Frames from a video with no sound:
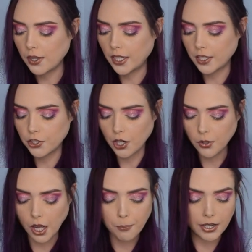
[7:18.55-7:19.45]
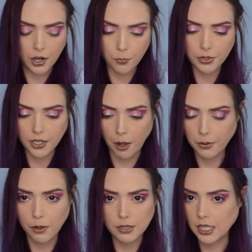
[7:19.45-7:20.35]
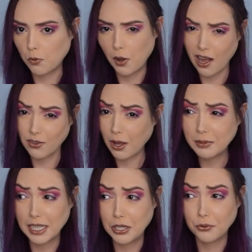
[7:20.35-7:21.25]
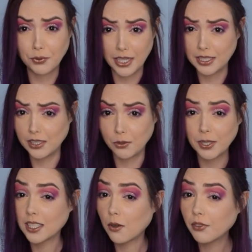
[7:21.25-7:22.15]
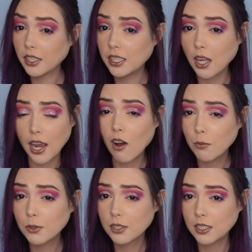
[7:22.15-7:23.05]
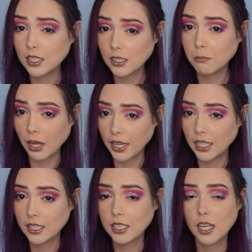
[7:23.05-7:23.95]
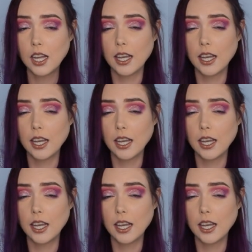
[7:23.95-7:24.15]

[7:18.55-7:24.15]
And then it showed up and I opened it up and I was like, wow, that was a great deal because I really, I almost didn't buy it.